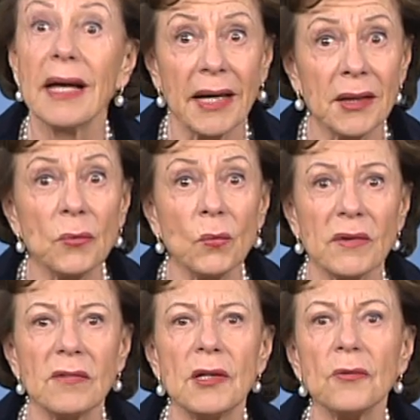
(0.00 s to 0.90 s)
and
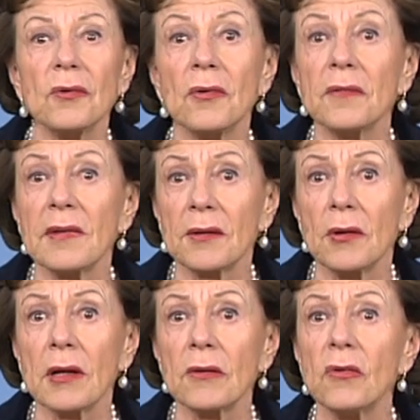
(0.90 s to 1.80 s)
with digital
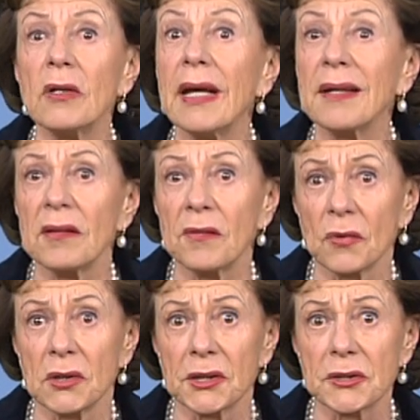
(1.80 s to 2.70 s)
technology at its
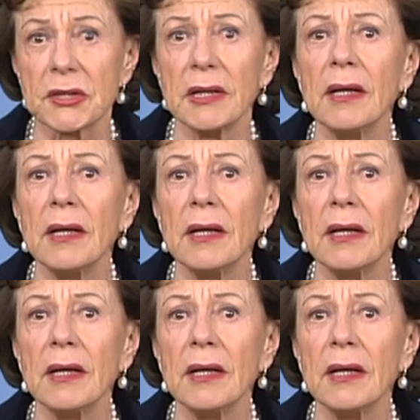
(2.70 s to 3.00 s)
heart.